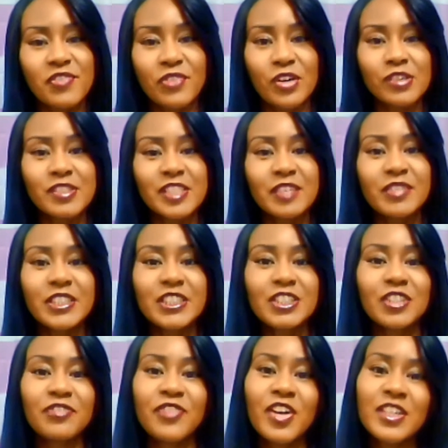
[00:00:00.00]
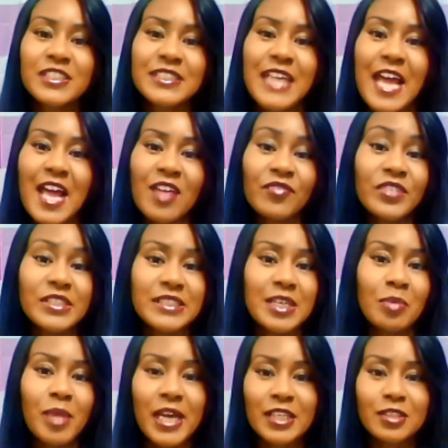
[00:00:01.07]
First. If this is your first time
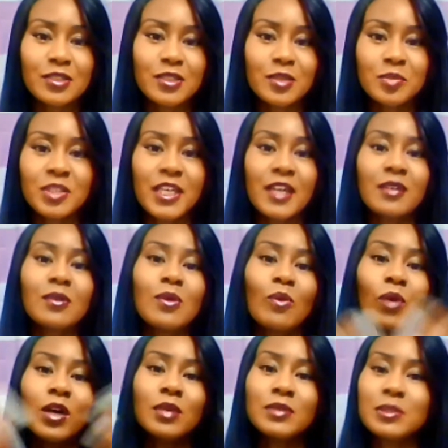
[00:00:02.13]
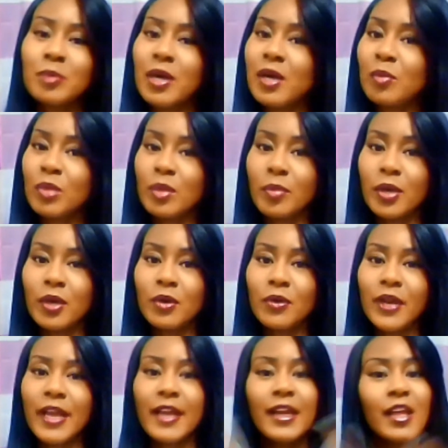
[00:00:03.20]
visiting my YouTube channel, welcome to my humble
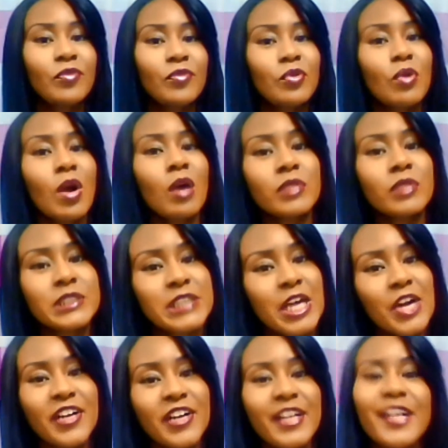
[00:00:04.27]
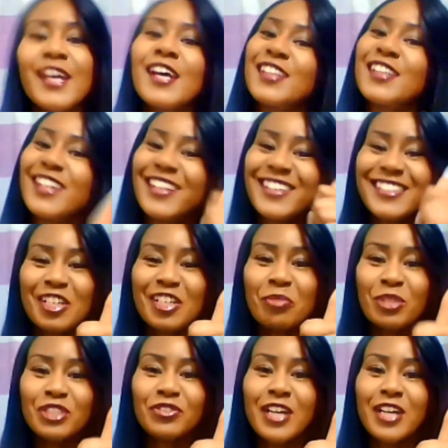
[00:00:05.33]
abode. And if you are returning, thank you so
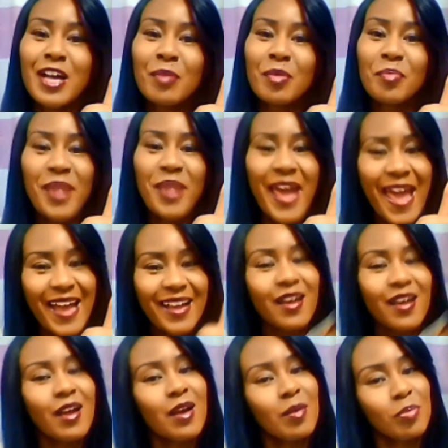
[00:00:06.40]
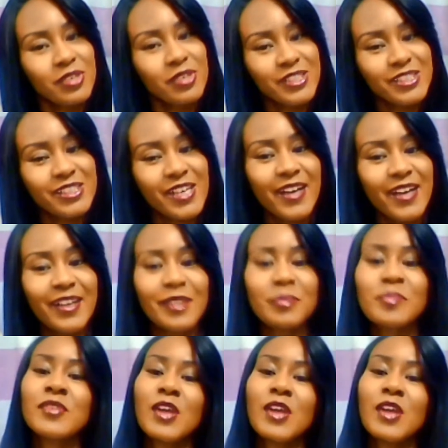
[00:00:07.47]
much for coming back. I appreciate it.